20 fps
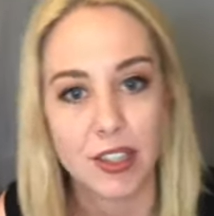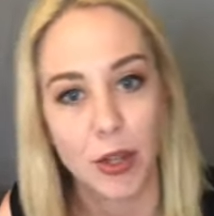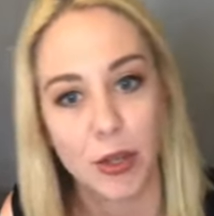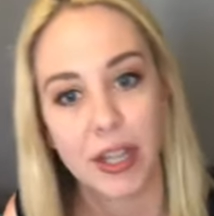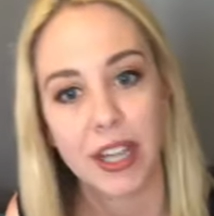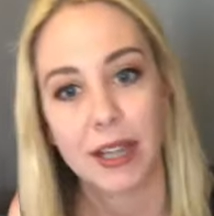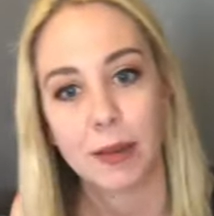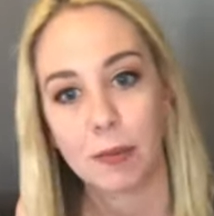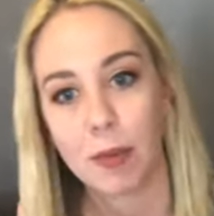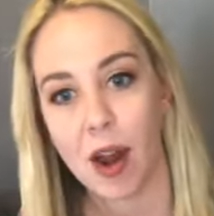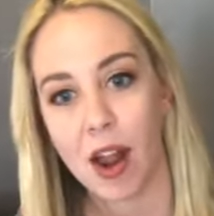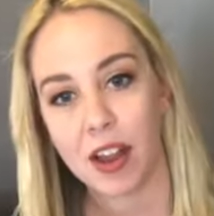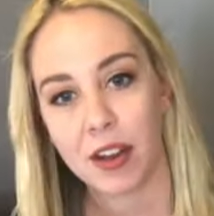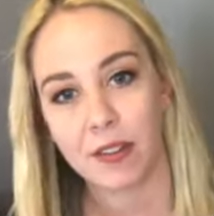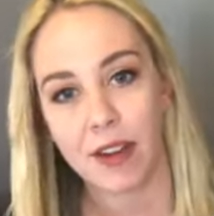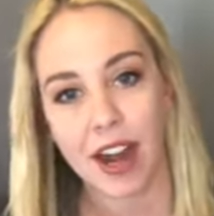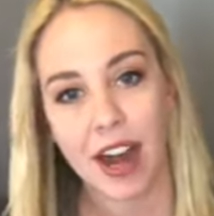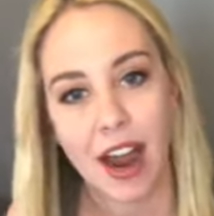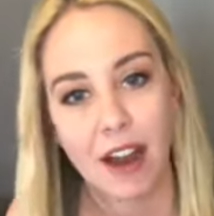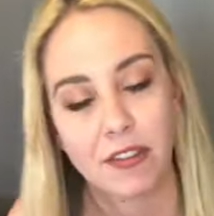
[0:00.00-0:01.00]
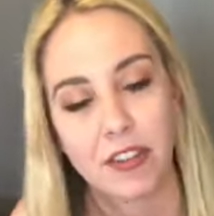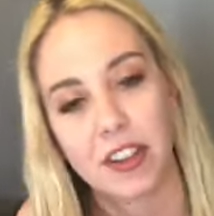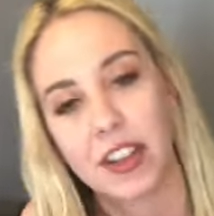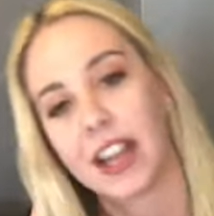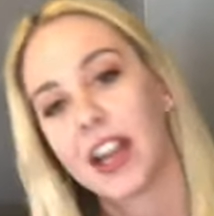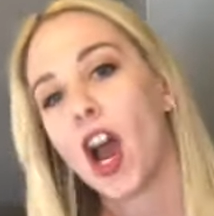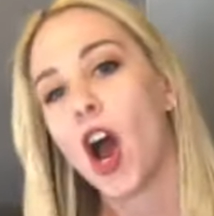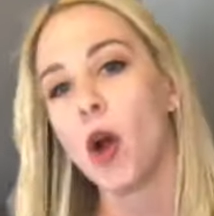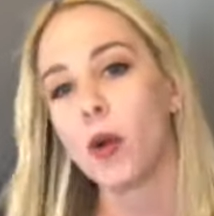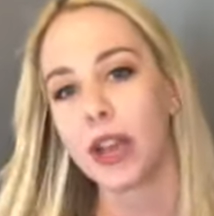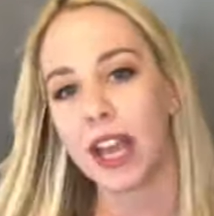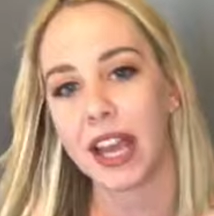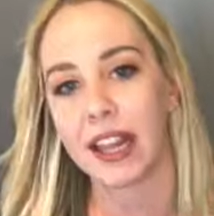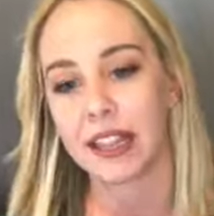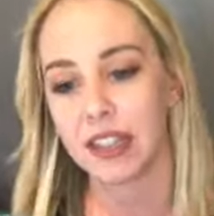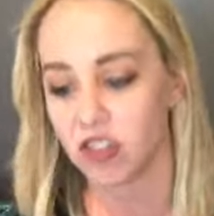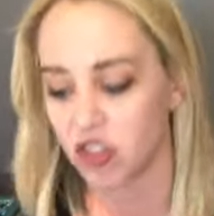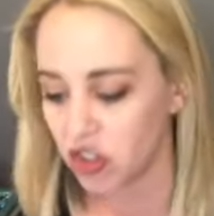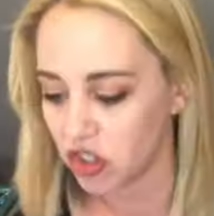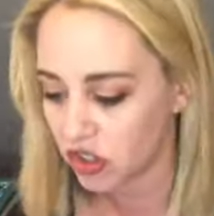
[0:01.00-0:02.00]
So like probably right after like
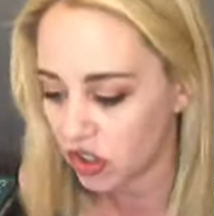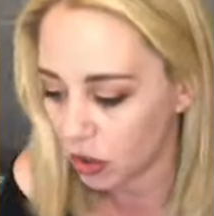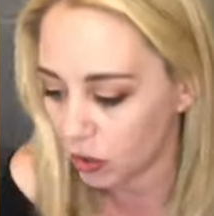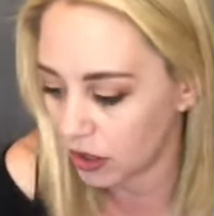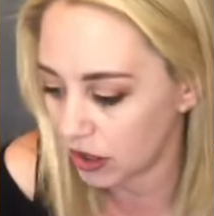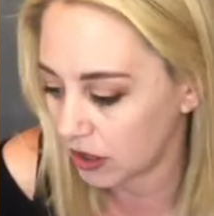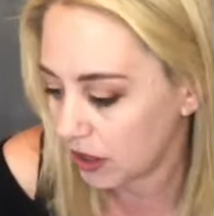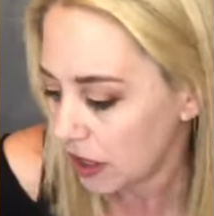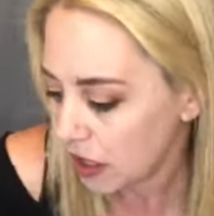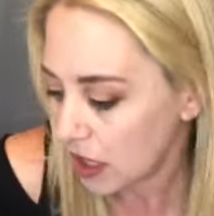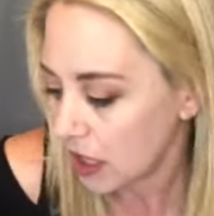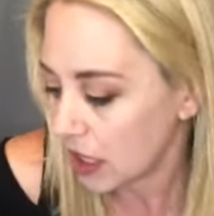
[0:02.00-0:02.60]
okay let's just go